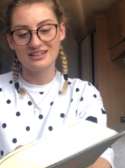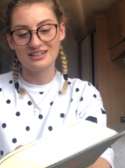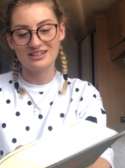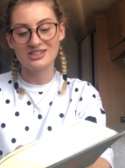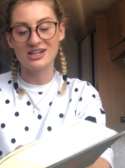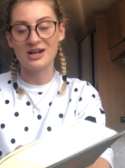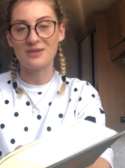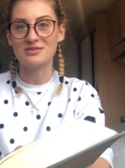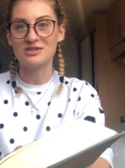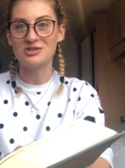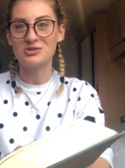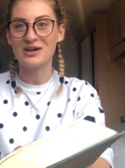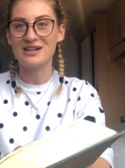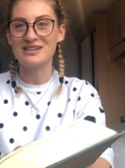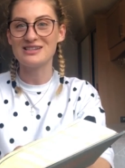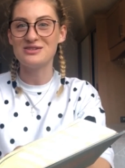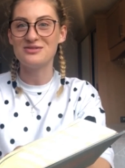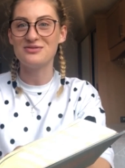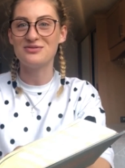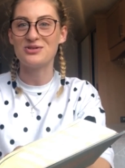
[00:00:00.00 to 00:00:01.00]
chapter
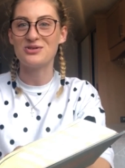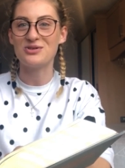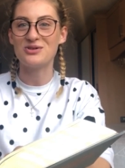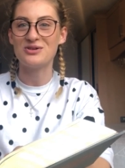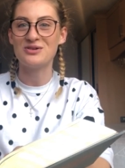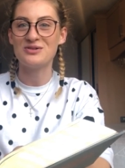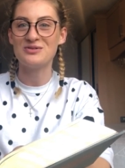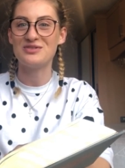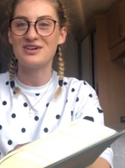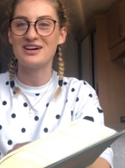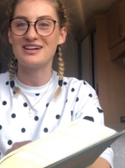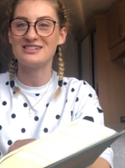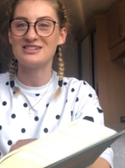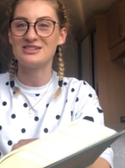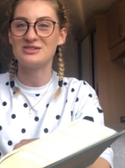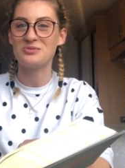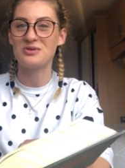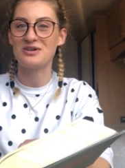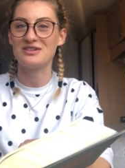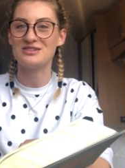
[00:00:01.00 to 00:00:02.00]
24,
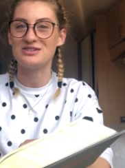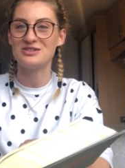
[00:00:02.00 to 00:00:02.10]
verses 1